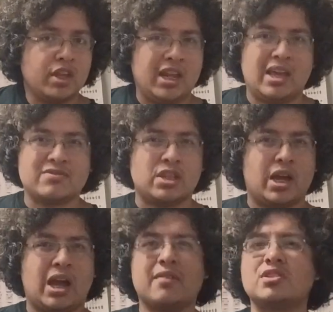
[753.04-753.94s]
and it gives it
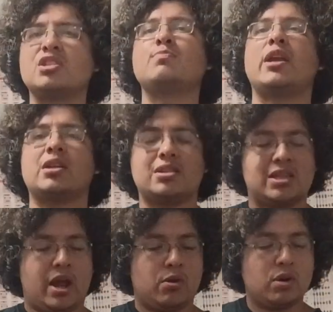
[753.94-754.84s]
that kind of suspended
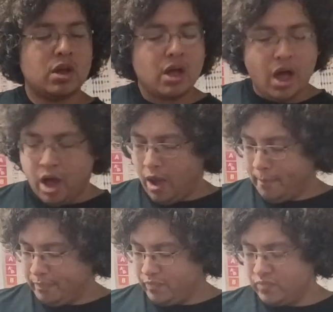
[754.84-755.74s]
sound.
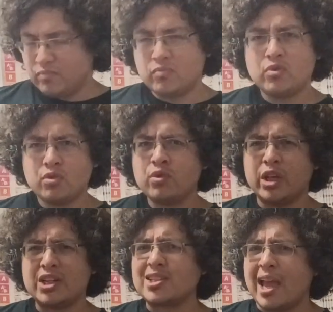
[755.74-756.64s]

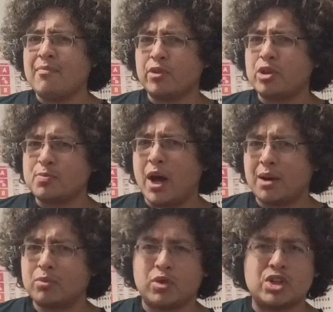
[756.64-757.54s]
Really just aim for those
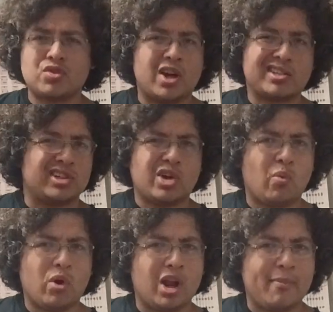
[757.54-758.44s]
bottom 3 strings and
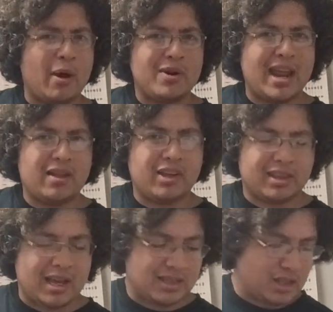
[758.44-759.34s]
don't worry about
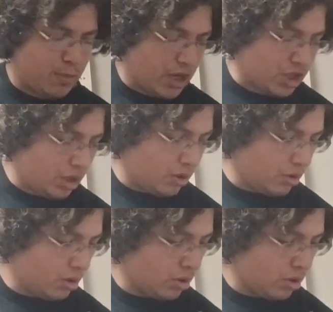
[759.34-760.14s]
nailing that suspension.